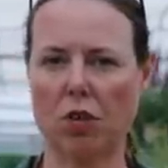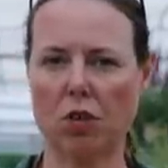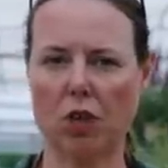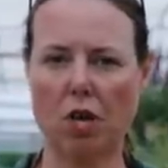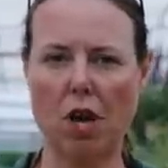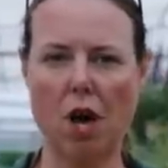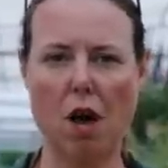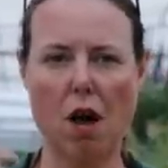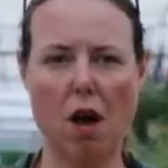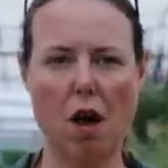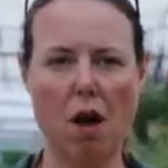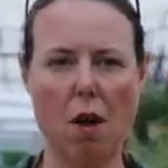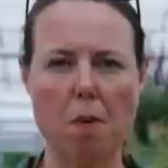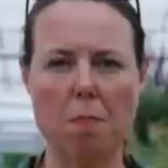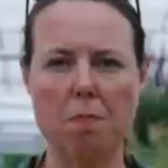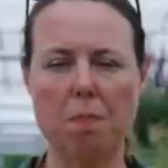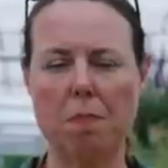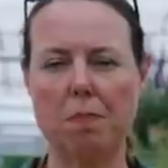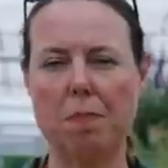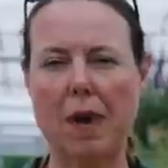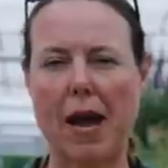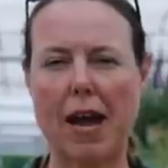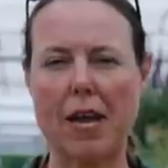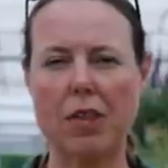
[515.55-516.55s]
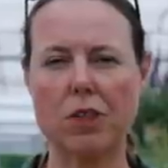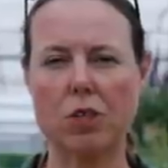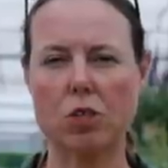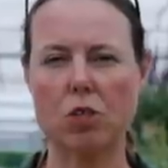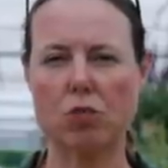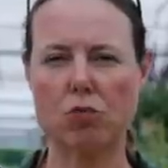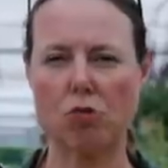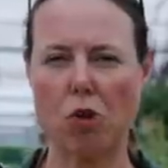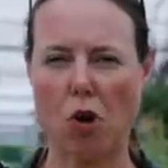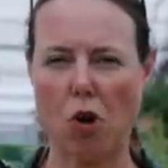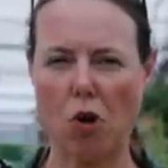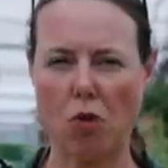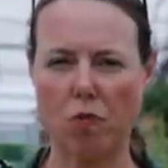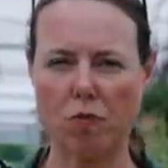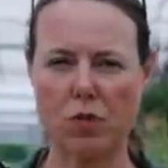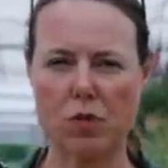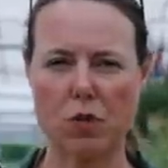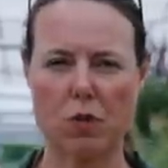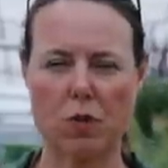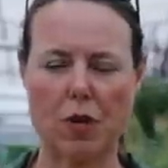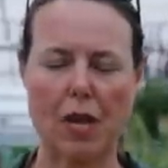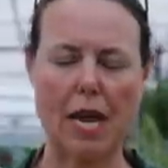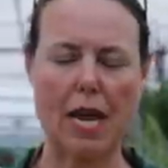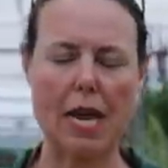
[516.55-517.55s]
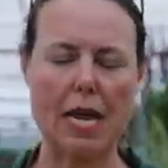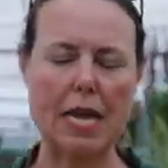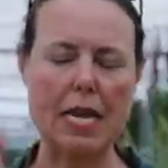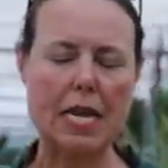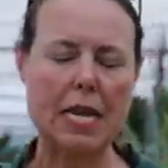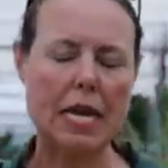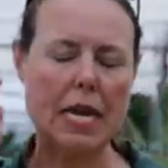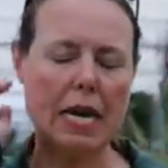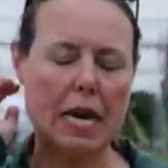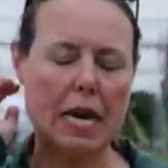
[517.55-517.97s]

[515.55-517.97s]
They'll come by the droves, okay?